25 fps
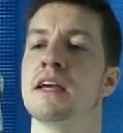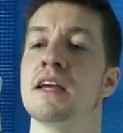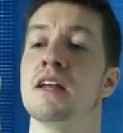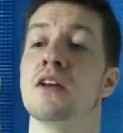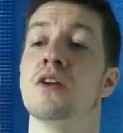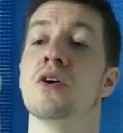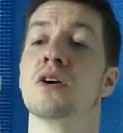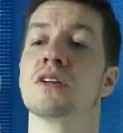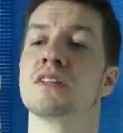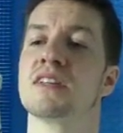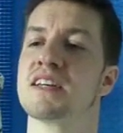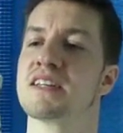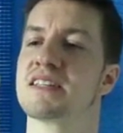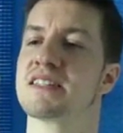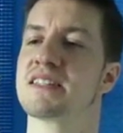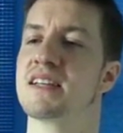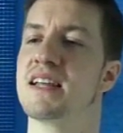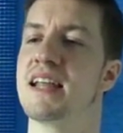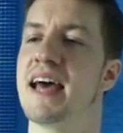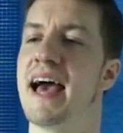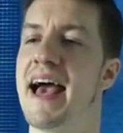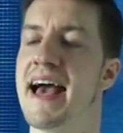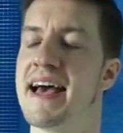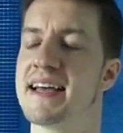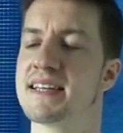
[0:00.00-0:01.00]
He looked
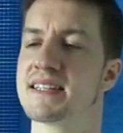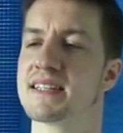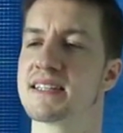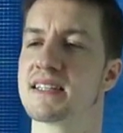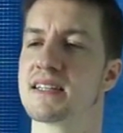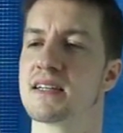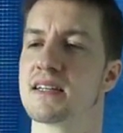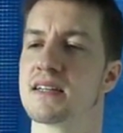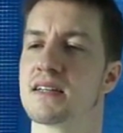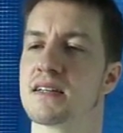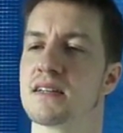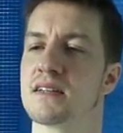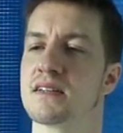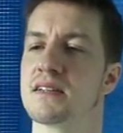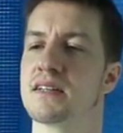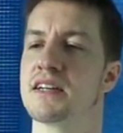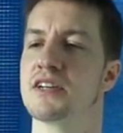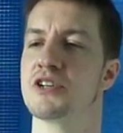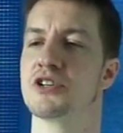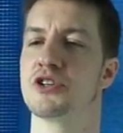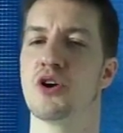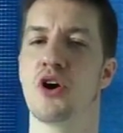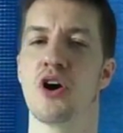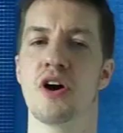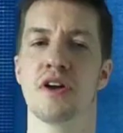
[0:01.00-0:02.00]
his last,
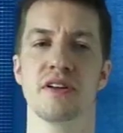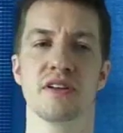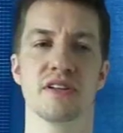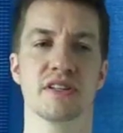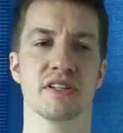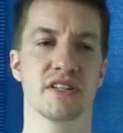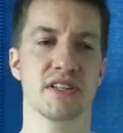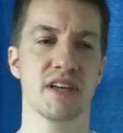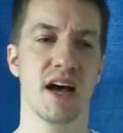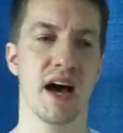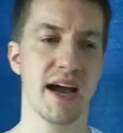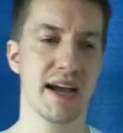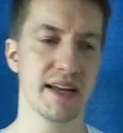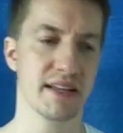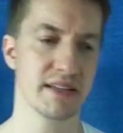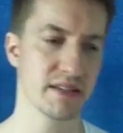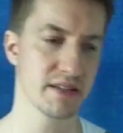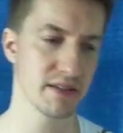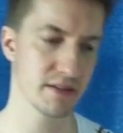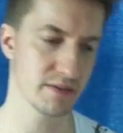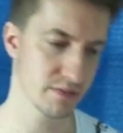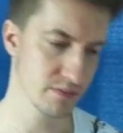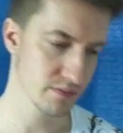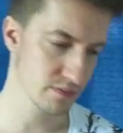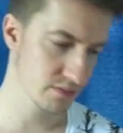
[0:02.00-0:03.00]
then turned
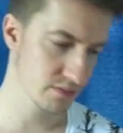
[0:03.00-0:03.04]
aside.